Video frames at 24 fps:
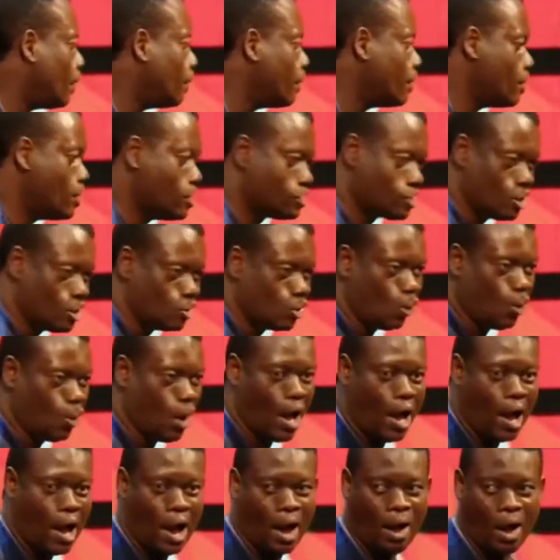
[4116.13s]
He said, No,
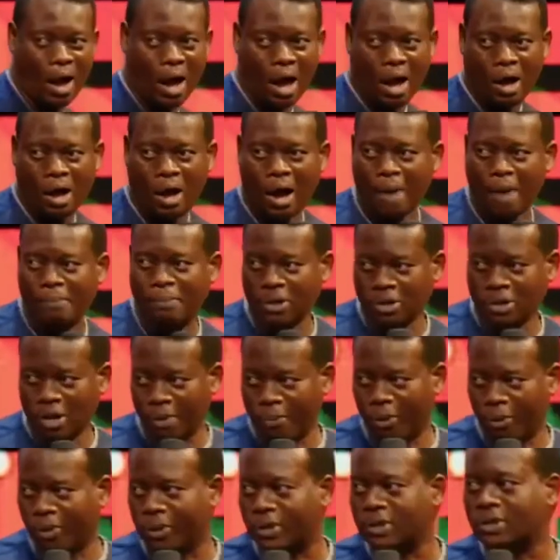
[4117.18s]
I, I, I've been
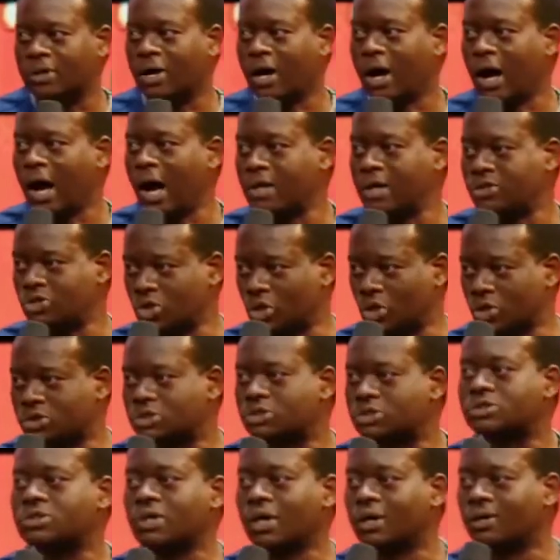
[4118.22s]
laboring. I
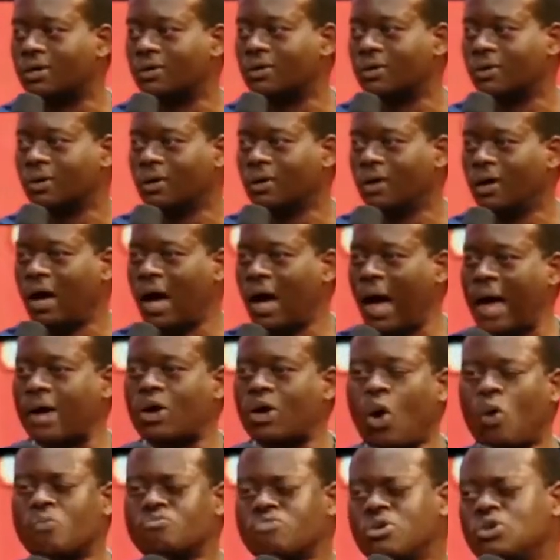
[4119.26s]
just, uh, I
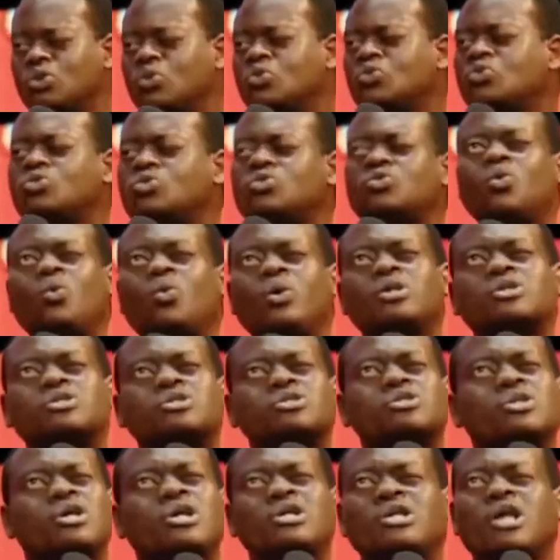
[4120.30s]
communed with
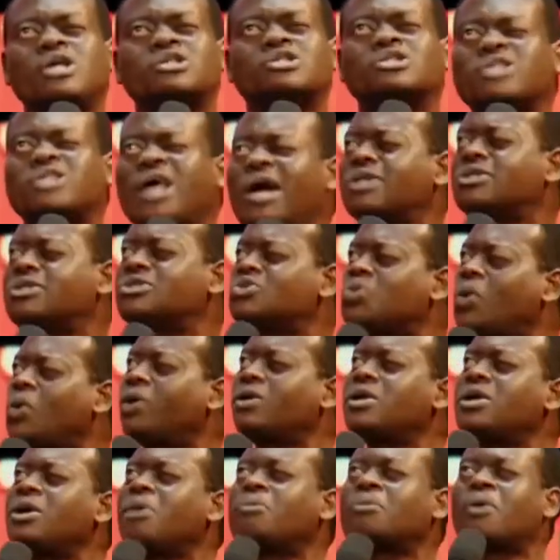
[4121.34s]
in the
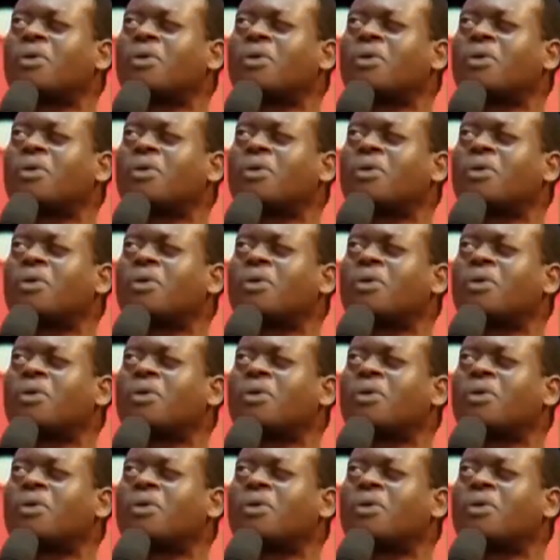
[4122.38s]
sanctuary of